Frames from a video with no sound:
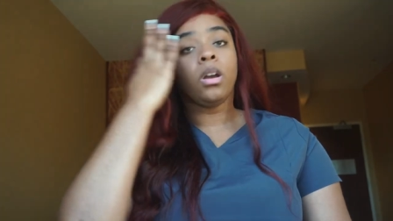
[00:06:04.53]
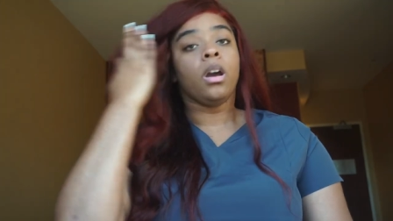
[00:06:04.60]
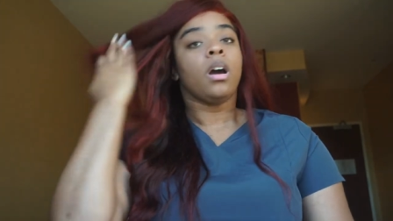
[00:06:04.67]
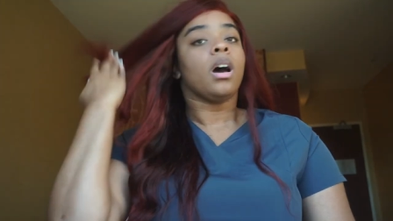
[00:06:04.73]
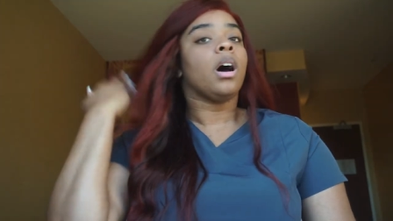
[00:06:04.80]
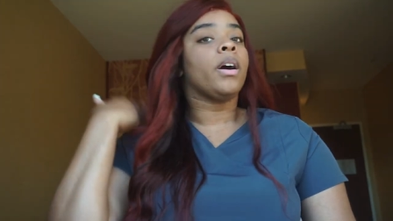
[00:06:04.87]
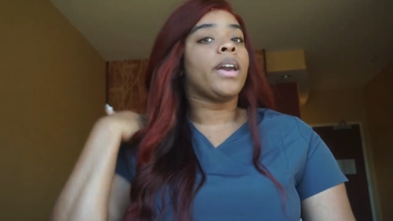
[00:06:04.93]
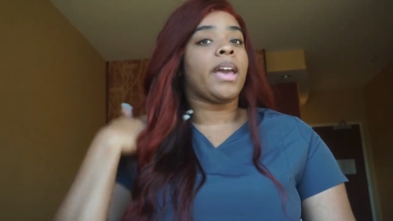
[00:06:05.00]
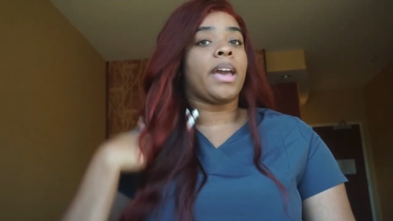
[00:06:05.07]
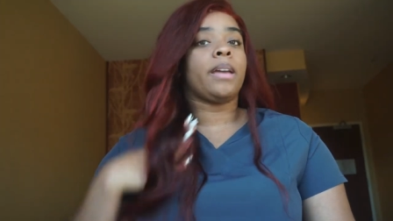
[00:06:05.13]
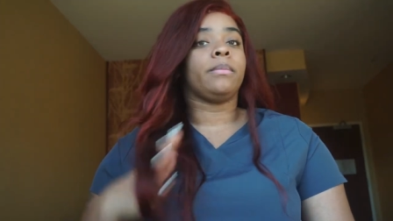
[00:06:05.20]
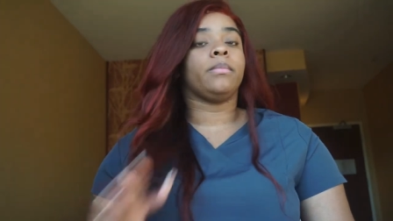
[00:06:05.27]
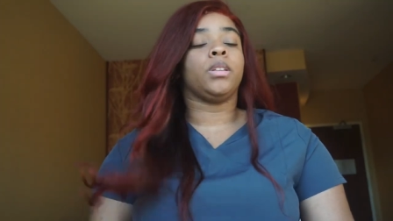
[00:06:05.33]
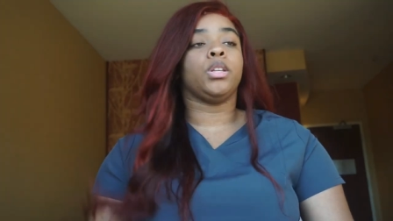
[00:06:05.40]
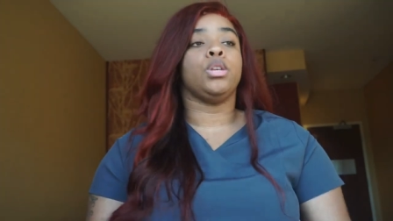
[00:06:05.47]
Okay,
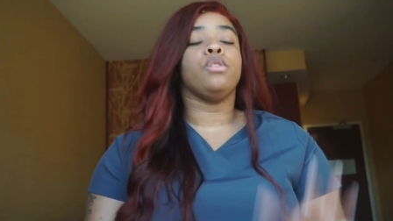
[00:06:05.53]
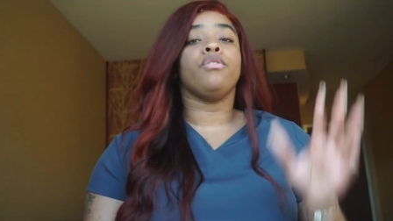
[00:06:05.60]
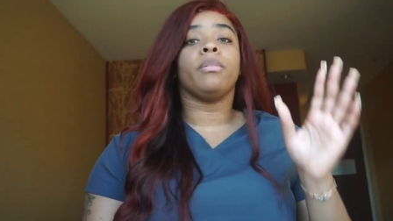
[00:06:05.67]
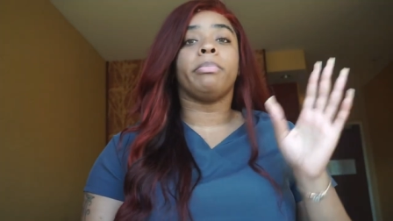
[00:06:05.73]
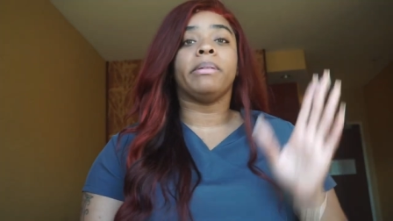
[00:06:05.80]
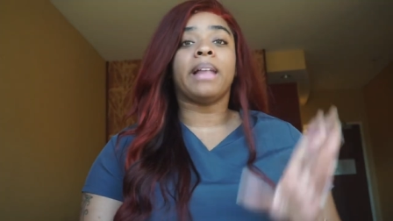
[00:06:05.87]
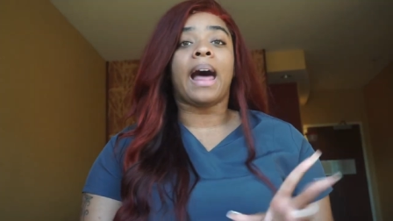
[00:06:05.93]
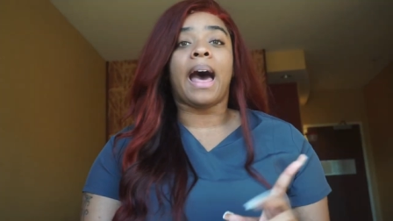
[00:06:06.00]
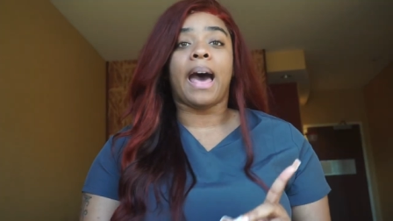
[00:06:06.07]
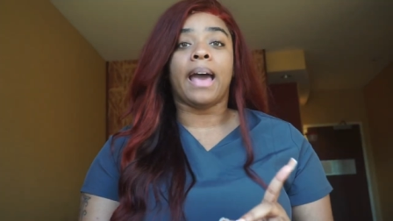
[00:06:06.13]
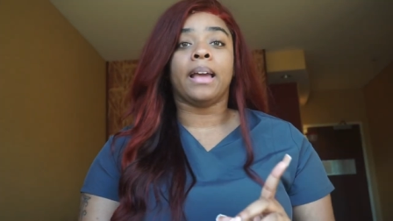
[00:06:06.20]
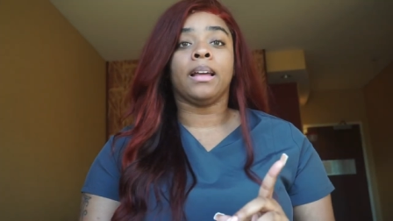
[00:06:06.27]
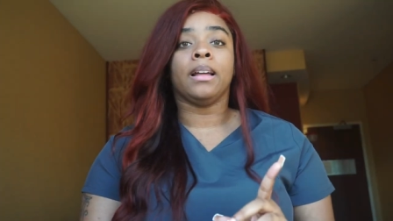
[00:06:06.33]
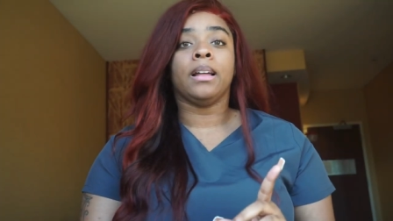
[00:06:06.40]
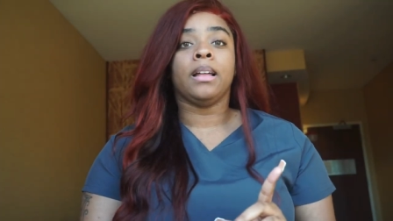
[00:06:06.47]
you've applied.
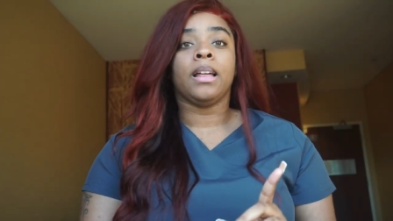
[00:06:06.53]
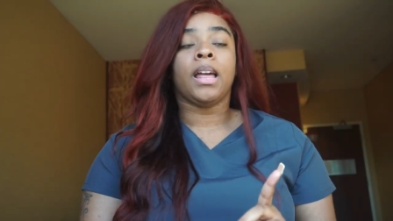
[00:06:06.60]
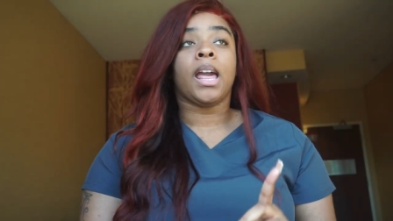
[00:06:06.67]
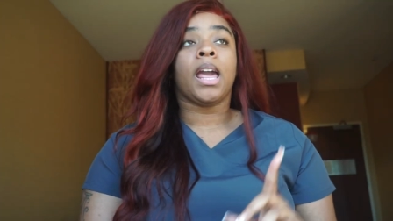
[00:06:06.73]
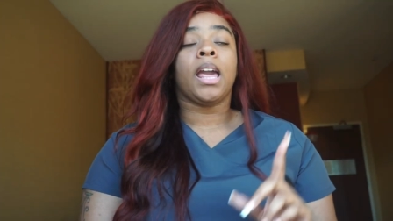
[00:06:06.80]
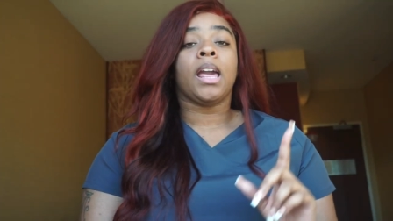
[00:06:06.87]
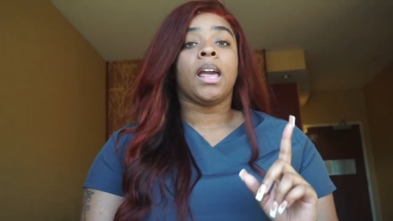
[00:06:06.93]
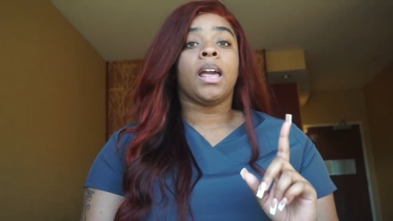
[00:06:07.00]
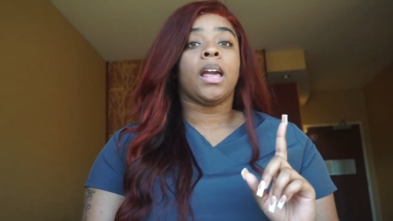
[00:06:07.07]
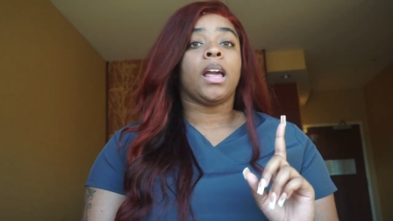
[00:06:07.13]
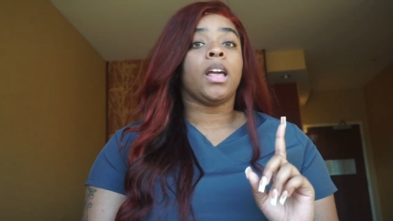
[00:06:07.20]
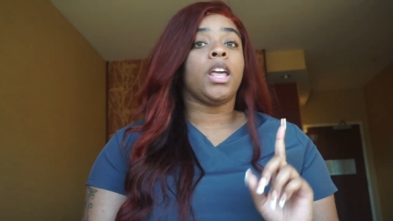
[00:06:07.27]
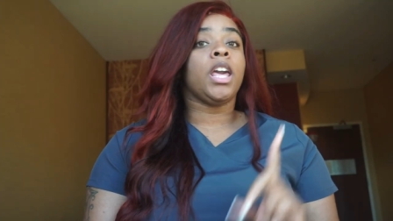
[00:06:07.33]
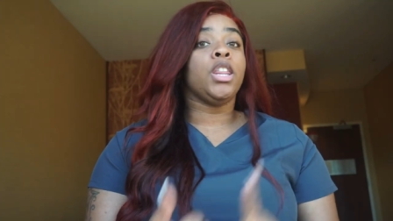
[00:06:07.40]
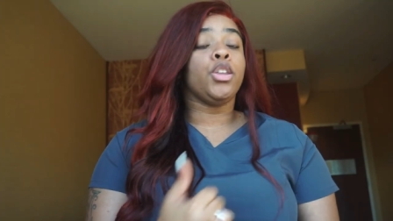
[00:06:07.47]

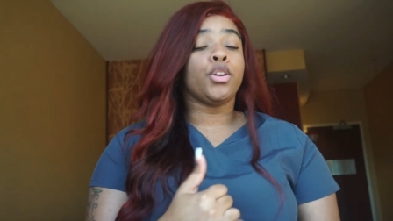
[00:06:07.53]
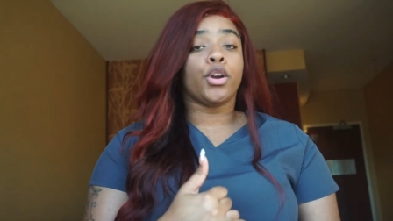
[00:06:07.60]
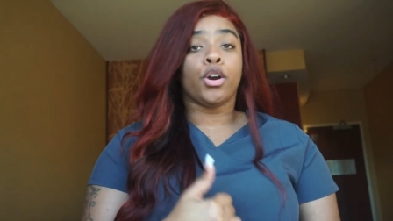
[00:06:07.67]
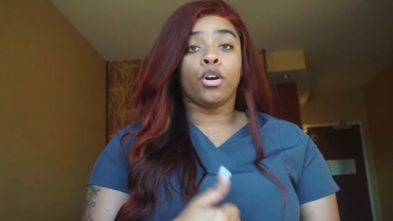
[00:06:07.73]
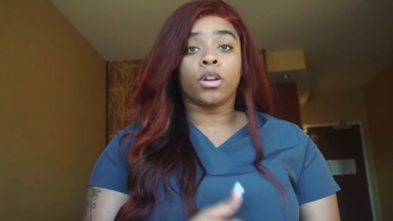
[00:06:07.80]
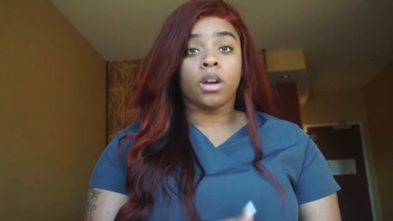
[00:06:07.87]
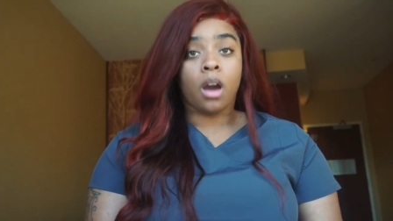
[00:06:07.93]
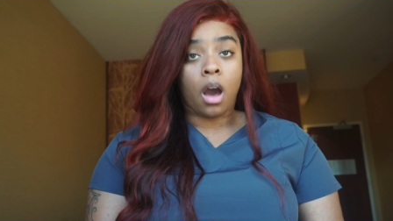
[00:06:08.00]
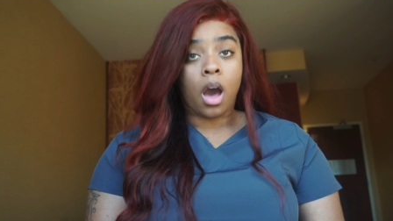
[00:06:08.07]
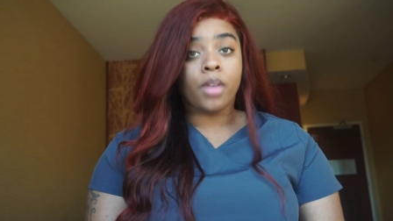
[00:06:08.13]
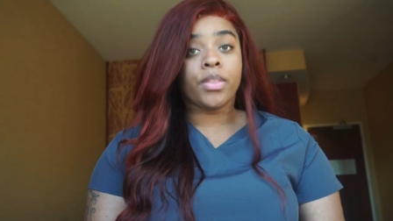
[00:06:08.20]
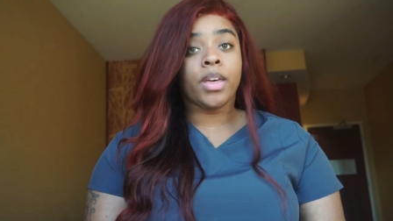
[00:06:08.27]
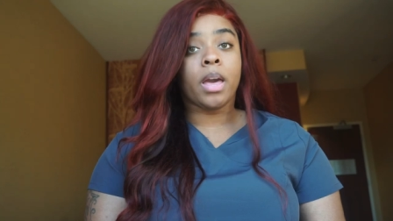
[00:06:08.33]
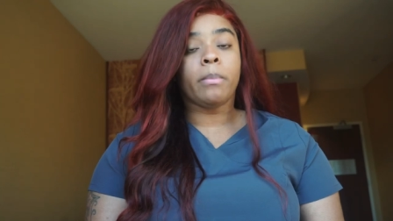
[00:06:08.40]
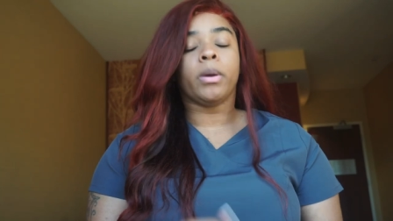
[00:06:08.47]
Either you're going to call
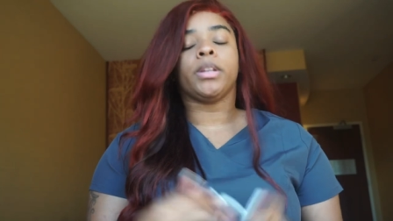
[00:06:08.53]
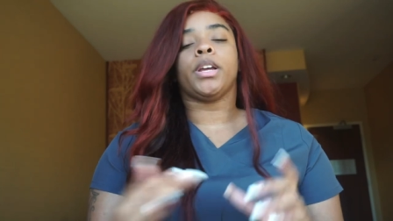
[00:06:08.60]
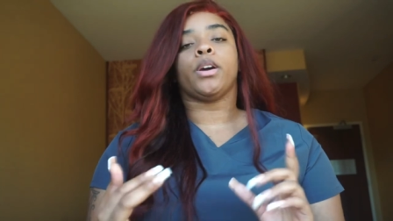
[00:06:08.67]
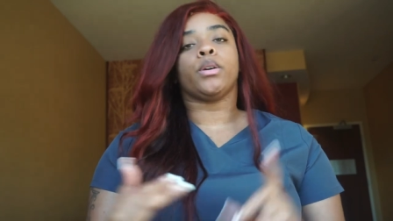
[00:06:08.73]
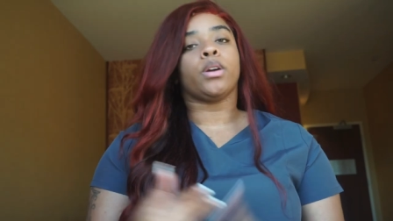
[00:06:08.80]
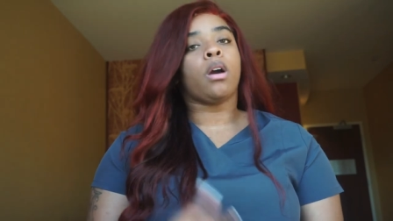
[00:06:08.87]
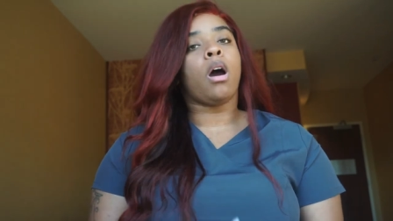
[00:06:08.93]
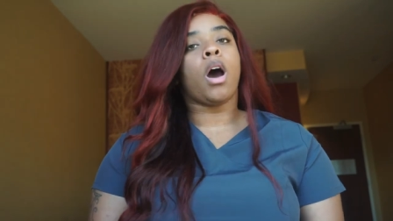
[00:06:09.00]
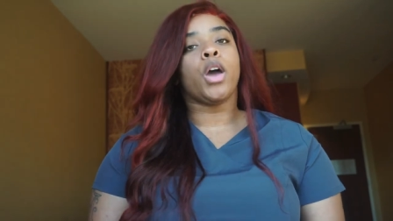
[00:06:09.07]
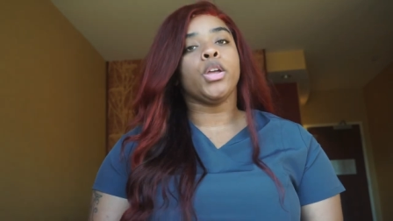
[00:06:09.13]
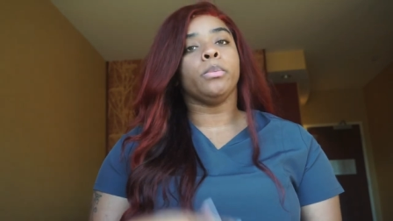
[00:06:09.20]
them or they're going to call you.